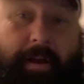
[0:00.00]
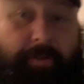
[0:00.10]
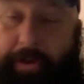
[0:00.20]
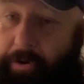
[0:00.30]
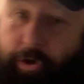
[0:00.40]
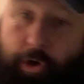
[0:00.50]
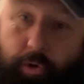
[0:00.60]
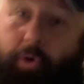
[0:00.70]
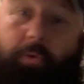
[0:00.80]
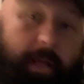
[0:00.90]
their
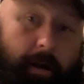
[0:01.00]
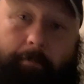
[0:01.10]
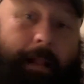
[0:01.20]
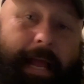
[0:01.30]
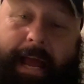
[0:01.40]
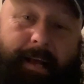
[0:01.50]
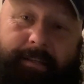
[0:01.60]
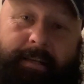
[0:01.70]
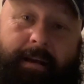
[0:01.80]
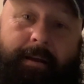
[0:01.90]
cuckoo little
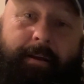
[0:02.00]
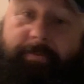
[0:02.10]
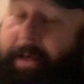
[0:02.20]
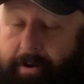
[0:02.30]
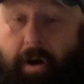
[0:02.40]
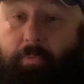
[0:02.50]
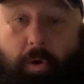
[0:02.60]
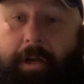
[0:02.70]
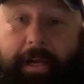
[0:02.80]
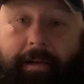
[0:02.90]
plans that aren't
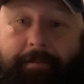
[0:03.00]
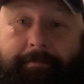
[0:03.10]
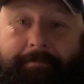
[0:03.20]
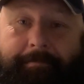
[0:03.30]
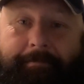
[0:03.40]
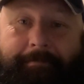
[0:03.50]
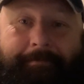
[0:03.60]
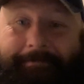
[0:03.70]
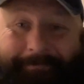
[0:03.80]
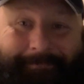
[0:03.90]
working.
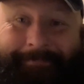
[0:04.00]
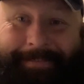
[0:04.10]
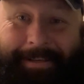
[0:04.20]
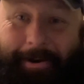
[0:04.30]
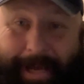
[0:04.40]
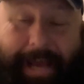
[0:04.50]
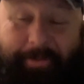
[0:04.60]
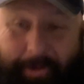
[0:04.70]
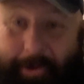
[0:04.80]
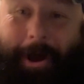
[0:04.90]
Okay,
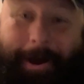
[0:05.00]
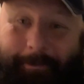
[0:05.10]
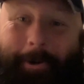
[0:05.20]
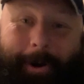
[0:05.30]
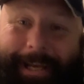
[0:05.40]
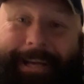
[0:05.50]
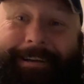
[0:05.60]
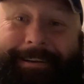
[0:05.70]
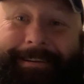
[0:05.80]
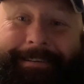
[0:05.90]
they're not working.
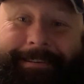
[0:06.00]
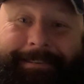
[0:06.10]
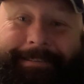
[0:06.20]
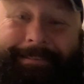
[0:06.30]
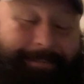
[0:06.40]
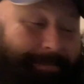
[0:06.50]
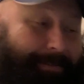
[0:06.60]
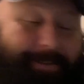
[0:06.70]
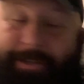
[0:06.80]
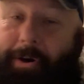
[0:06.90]

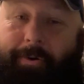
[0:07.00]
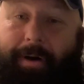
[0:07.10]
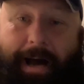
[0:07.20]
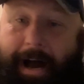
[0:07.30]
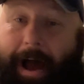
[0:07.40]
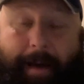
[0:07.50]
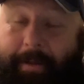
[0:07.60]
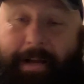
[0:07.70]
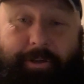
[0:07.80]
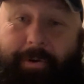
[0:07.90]
So I'm
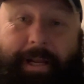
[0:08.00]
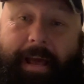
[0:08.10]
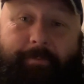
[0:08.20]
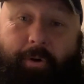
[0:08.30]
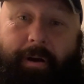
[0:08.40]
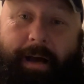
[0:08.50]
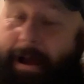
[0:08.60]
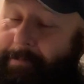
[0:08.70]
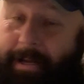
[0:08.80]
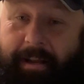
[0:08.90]
not doing it anymore.
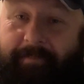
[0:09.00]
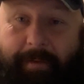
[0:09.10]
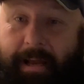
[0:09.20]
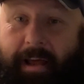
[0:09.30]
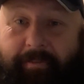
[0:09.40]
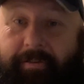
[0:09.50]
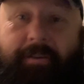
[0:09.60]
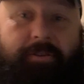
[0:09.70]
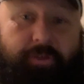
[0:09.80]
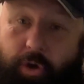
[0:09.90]
I'm going to live my life,
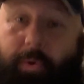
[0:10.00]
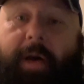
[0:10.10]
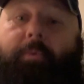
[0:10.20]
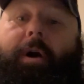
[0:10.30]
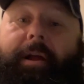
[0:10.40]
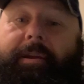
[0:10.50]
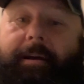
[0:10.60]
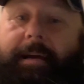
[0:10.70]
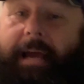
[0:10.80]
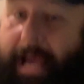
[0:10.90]
do what I want.
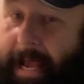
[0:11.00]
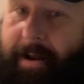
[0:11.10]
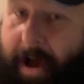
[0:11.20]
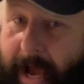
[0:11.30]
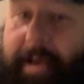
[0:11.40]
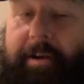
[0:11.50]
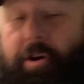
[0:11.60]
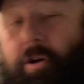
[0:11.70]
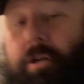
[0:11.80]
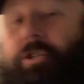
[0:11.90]
And I
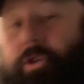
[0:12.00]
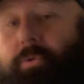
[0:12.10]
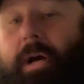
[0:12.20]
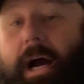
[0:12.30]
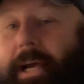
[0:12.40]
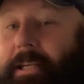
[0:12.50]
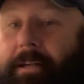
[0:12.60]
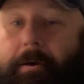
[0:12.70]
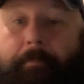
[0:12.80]
encourage you guys